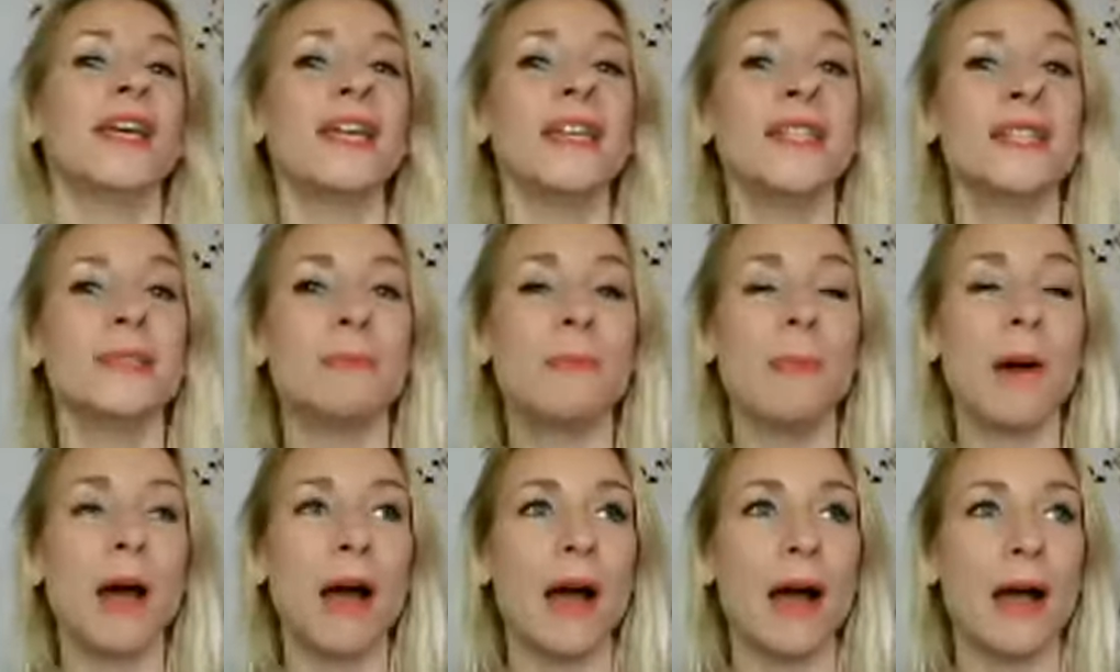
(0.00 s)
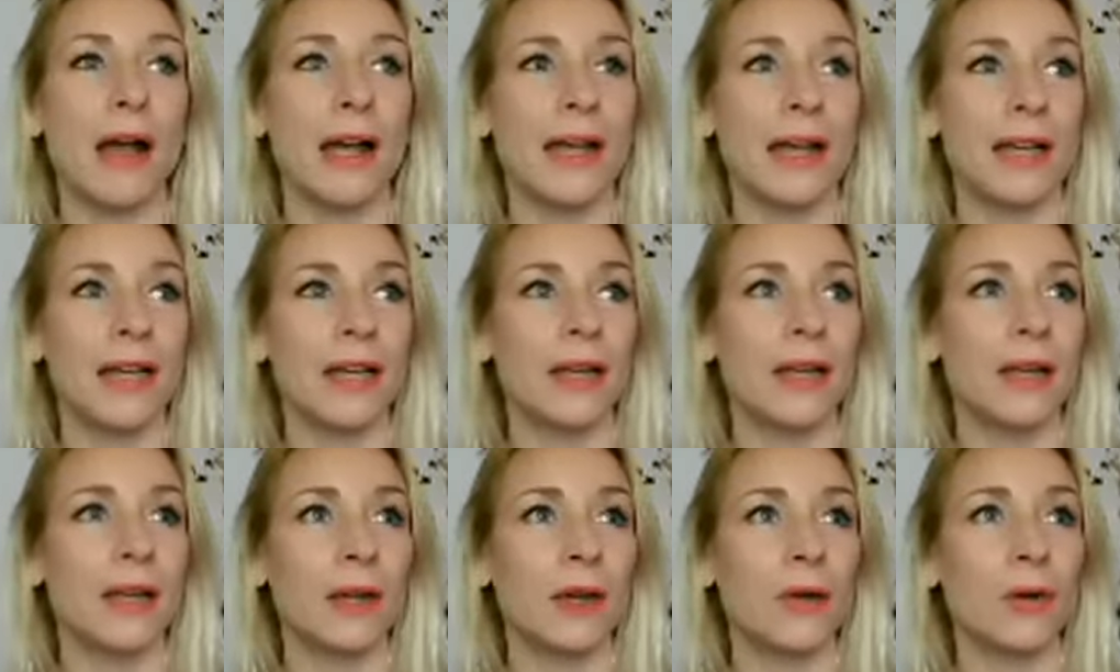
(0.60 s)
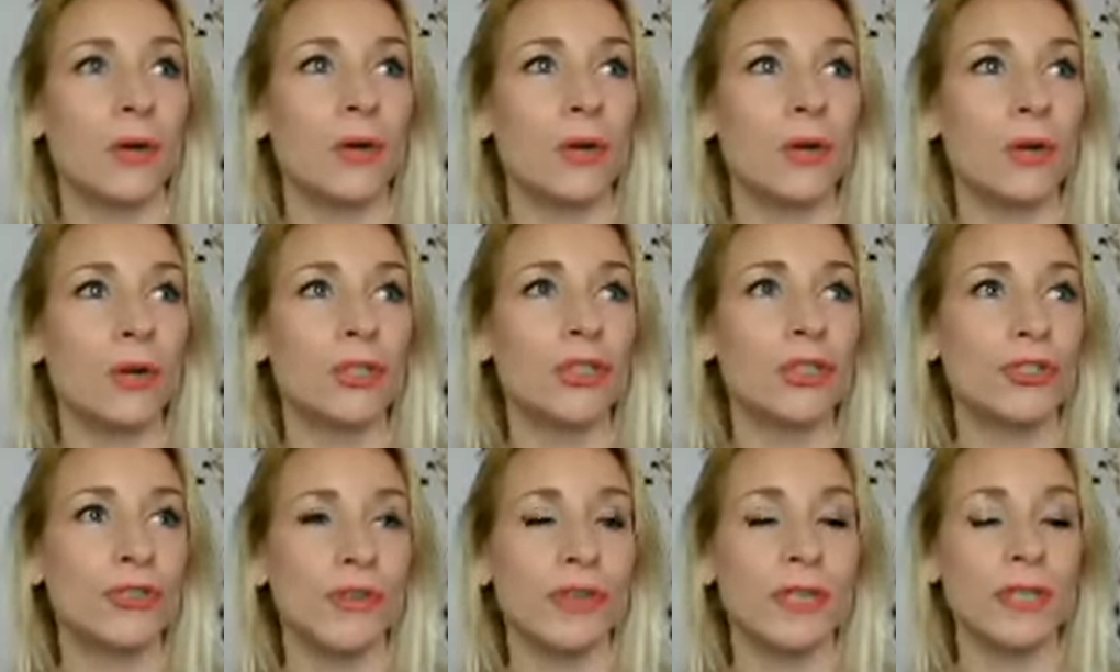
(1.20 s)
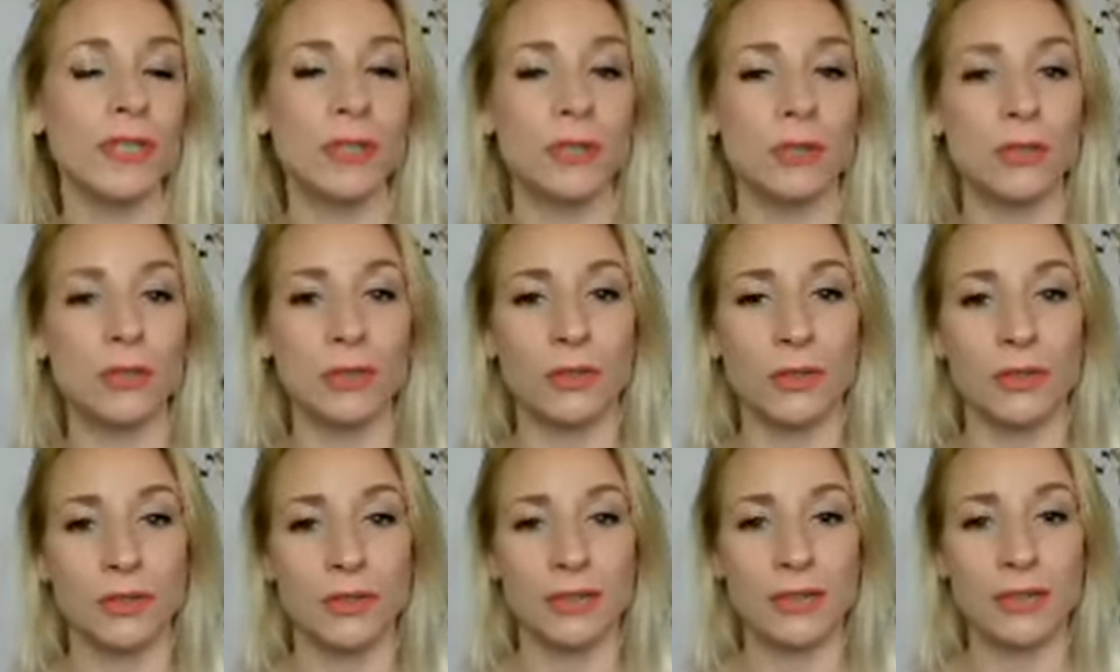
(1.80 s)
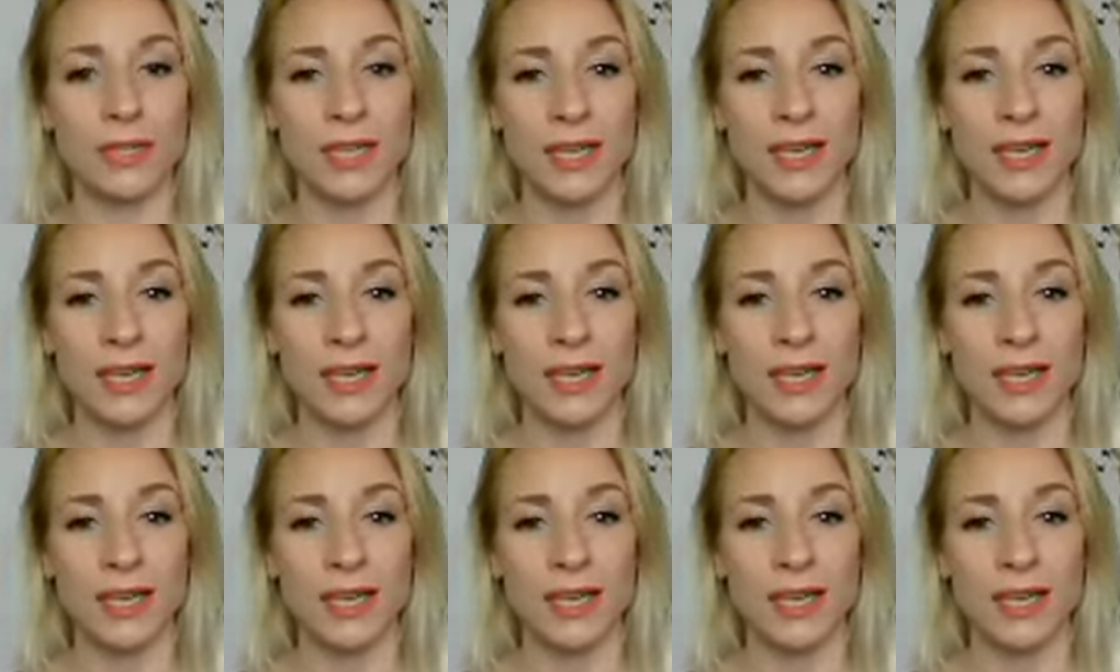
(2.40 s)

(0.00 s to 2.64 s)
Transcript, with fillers: it's by Audre Lorde,